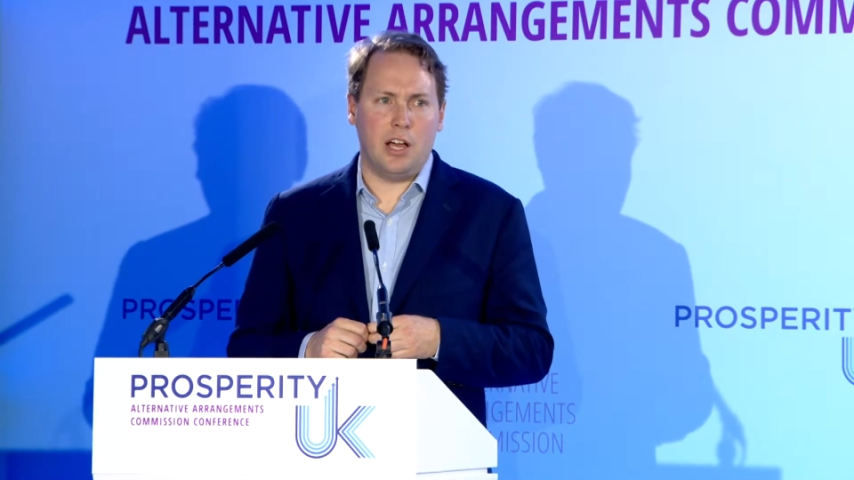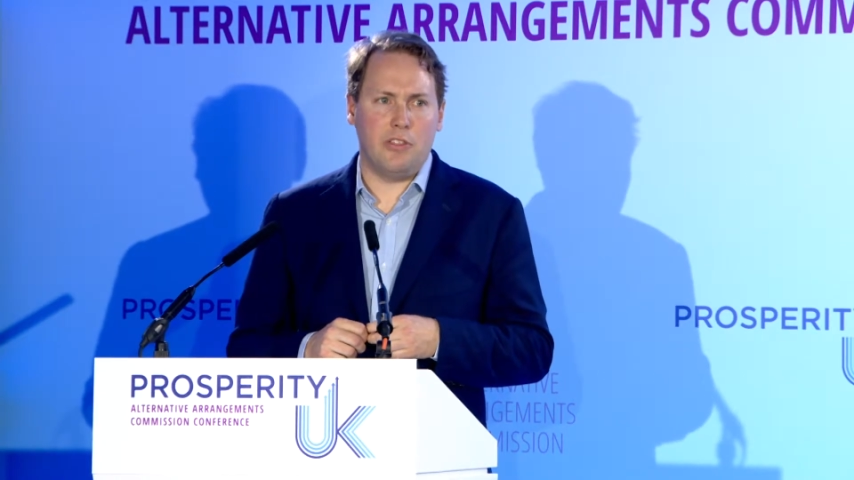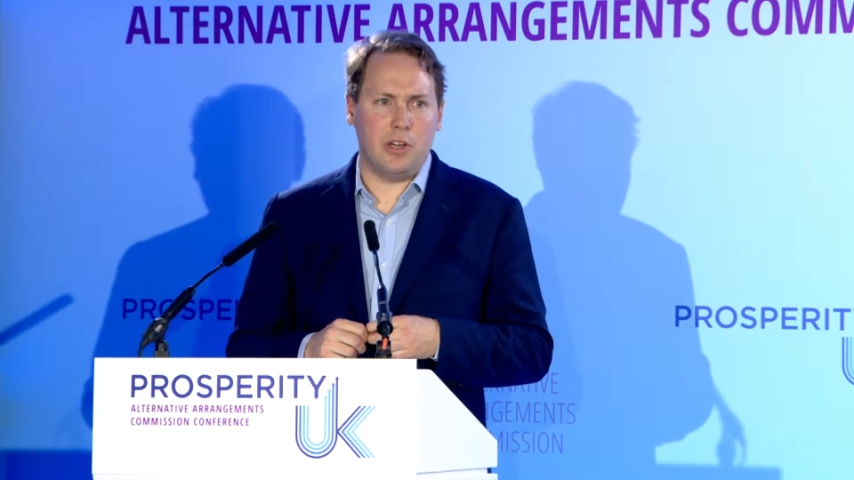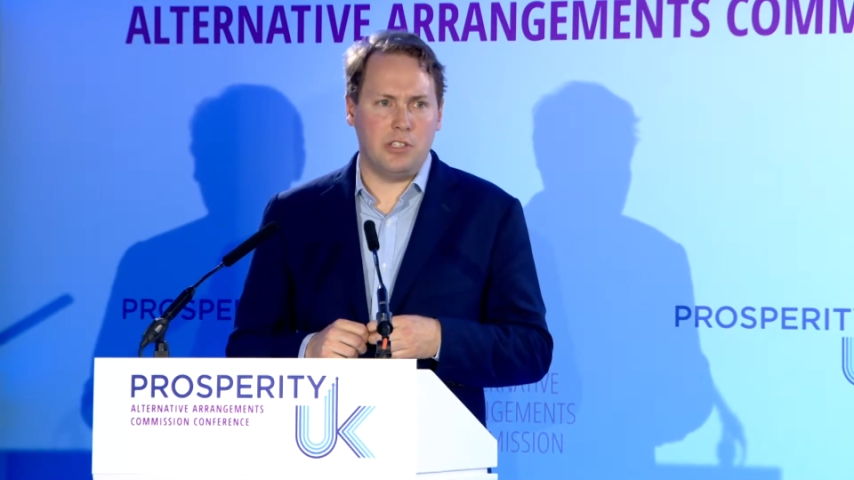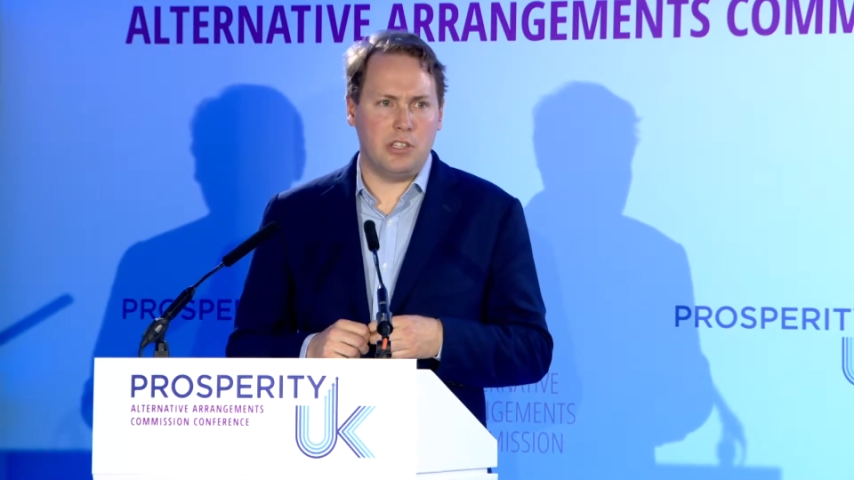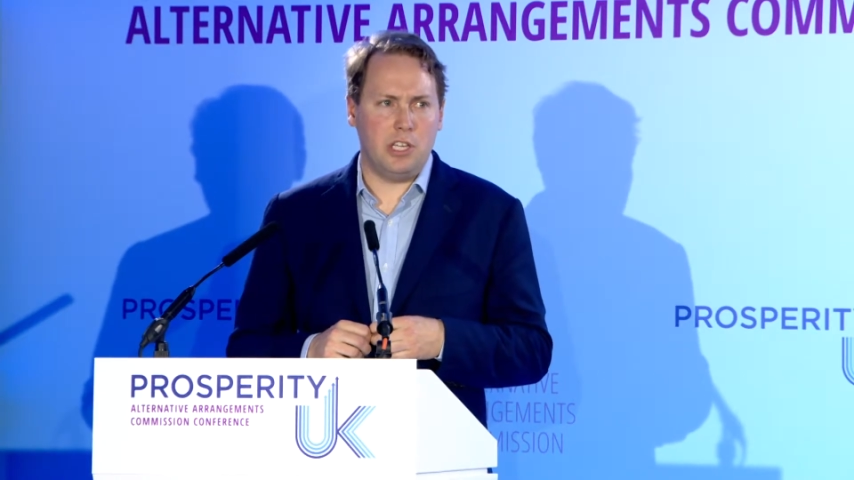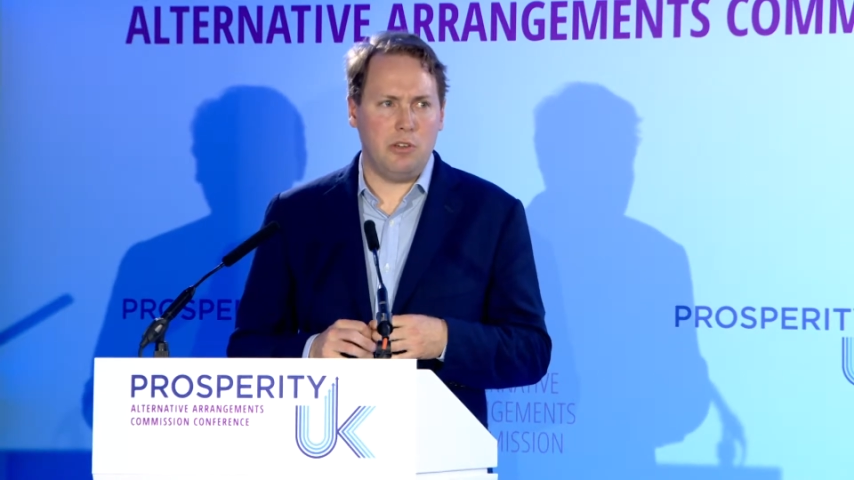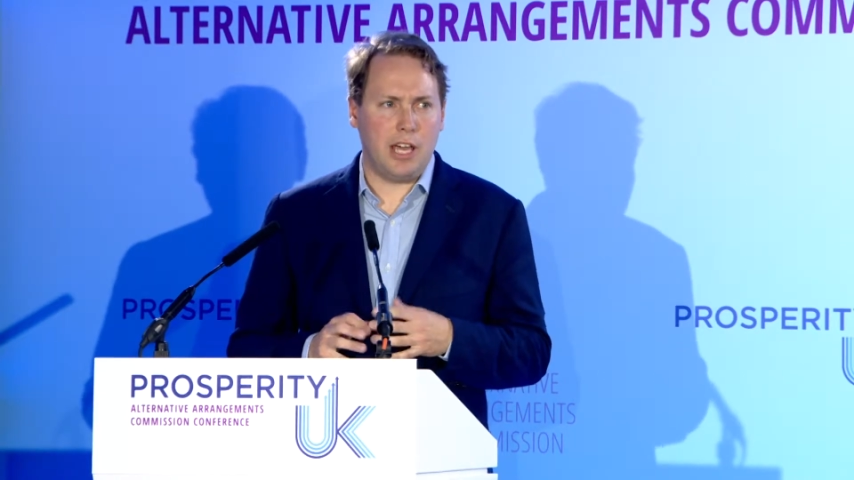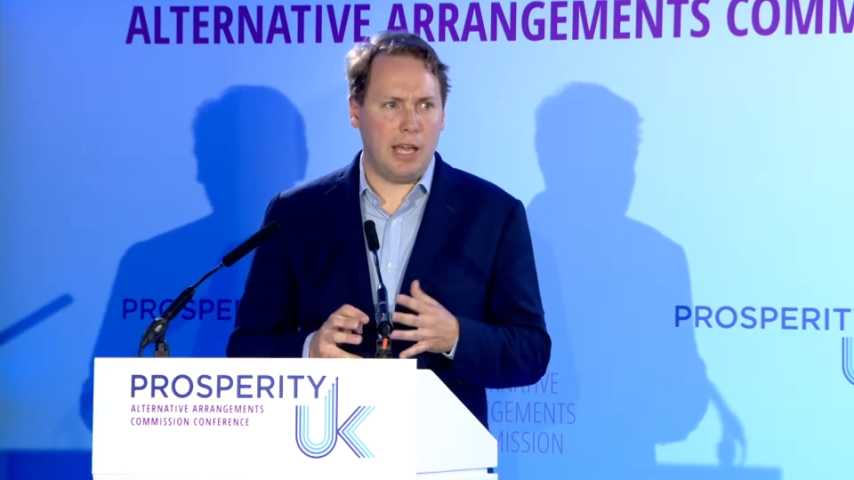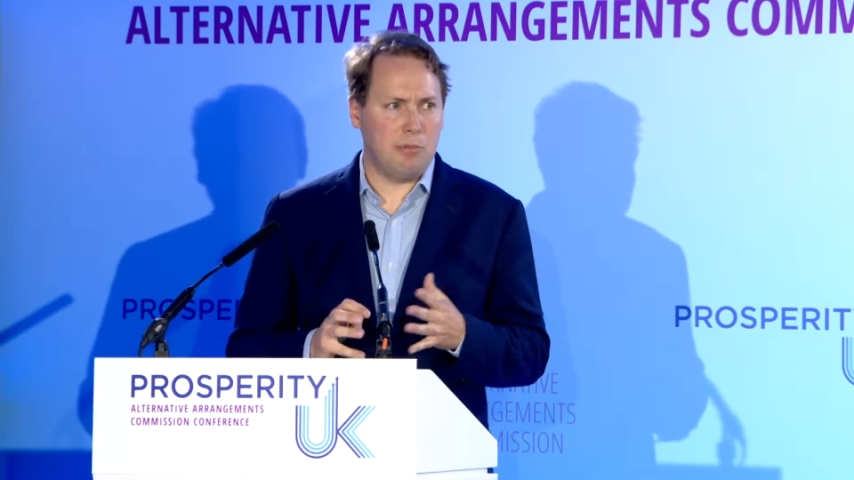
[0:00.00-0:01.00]
those in the
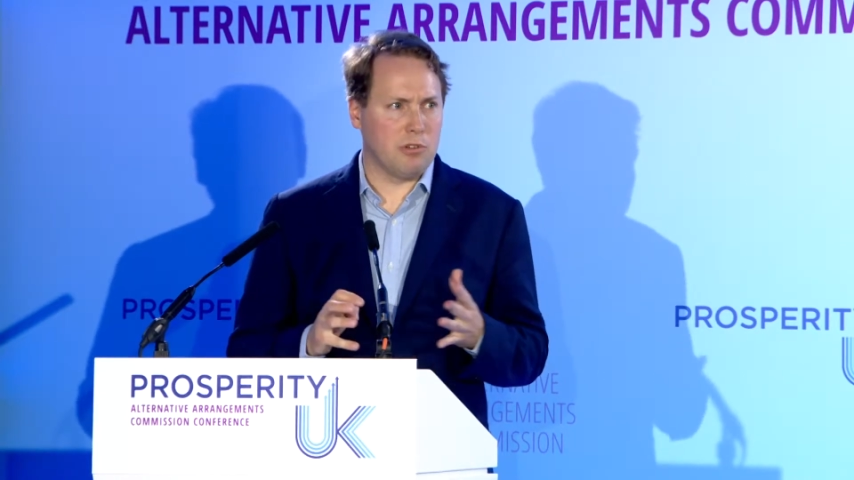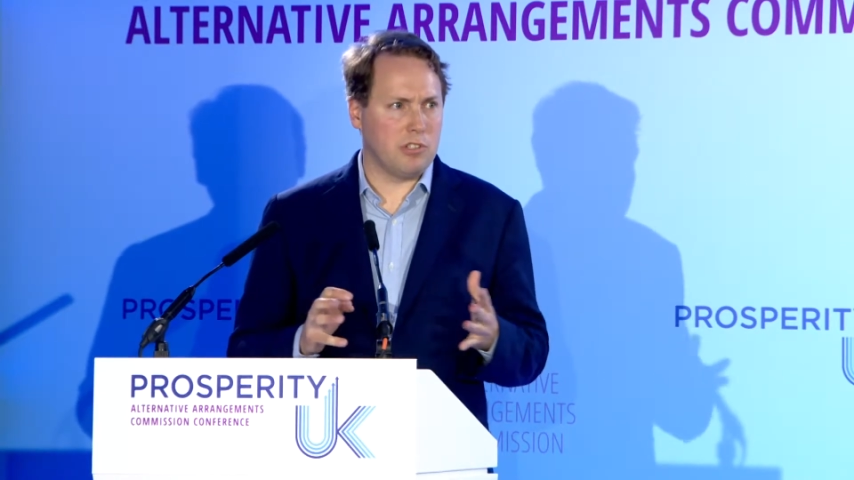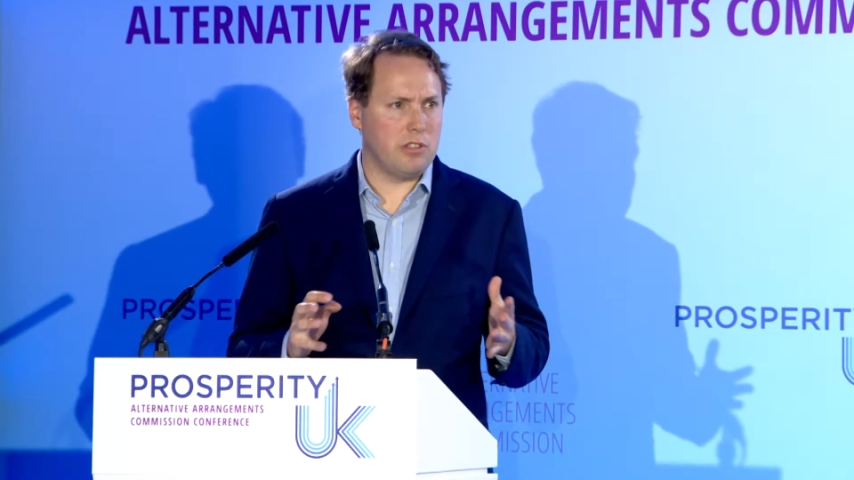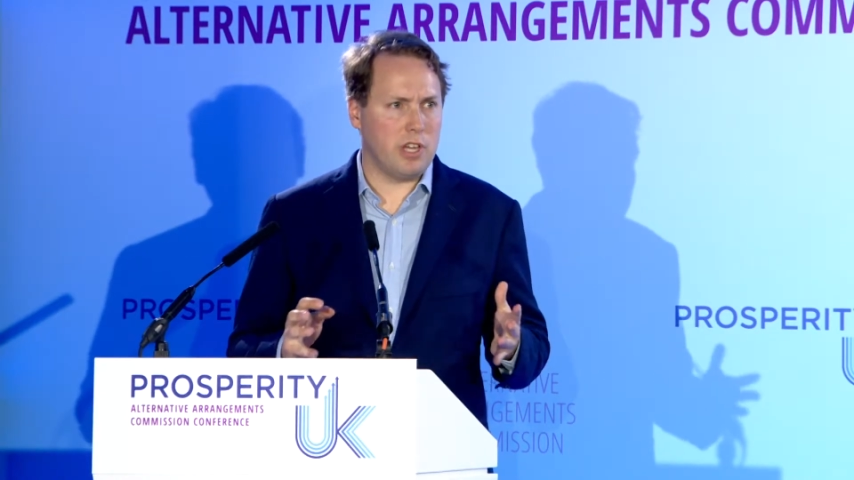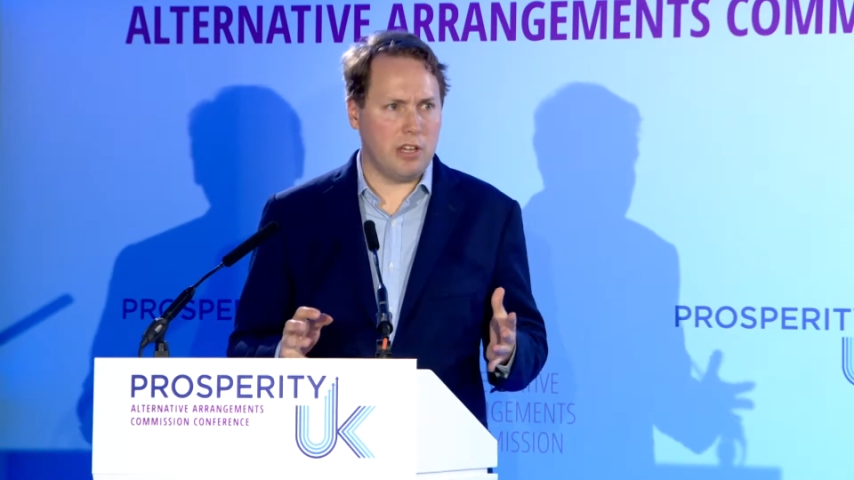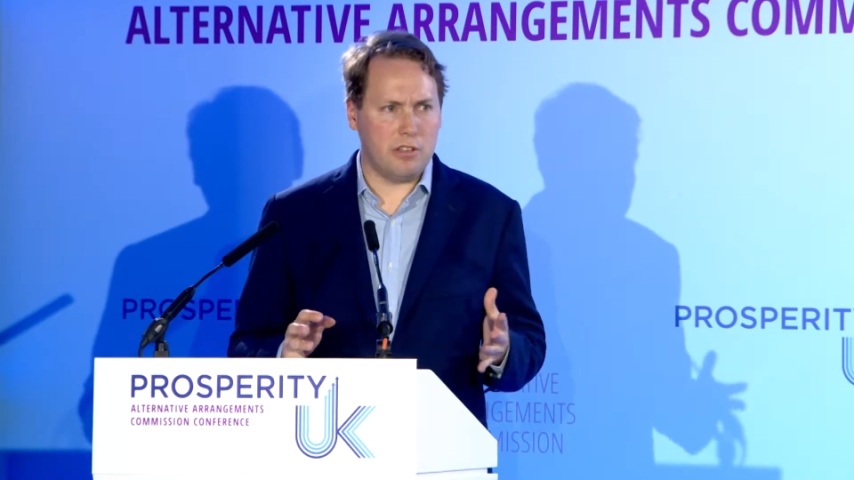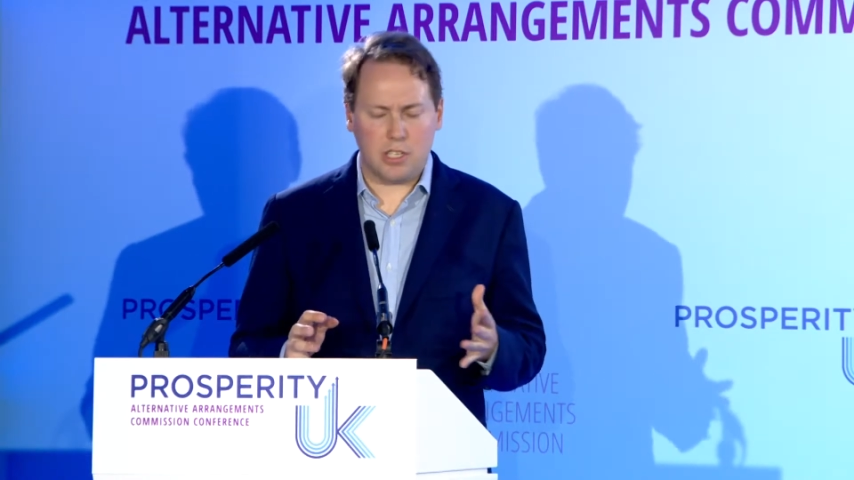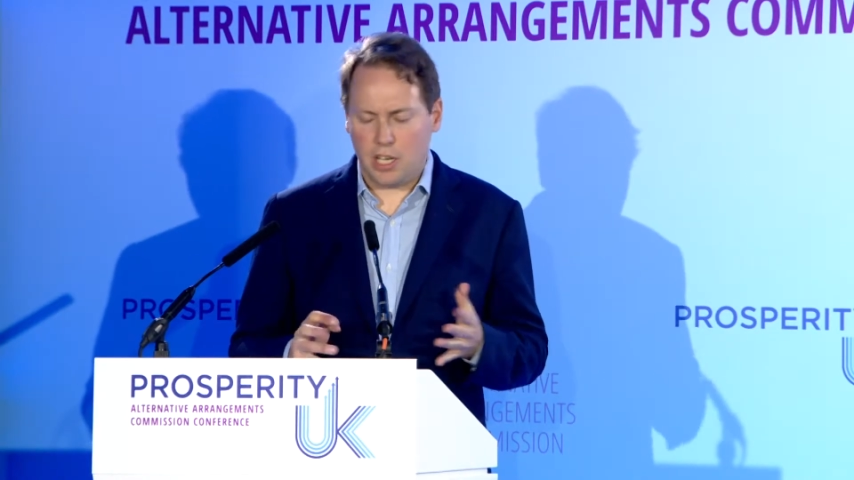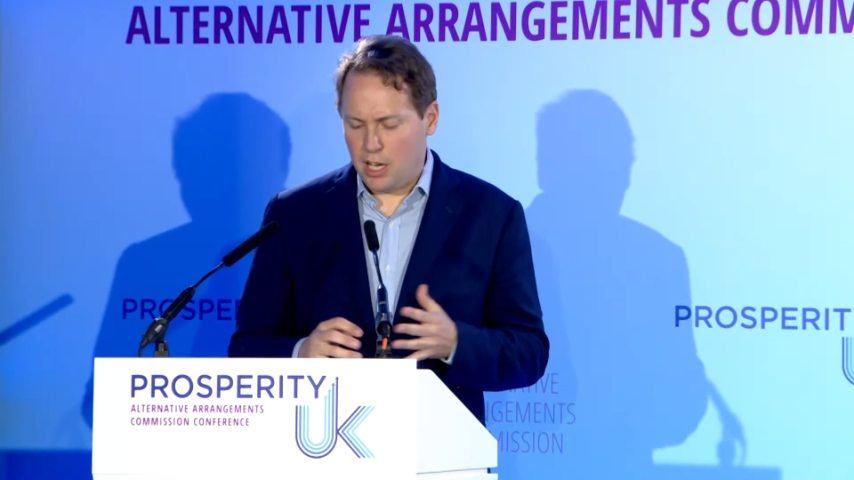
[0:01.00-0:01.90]
UK, but also those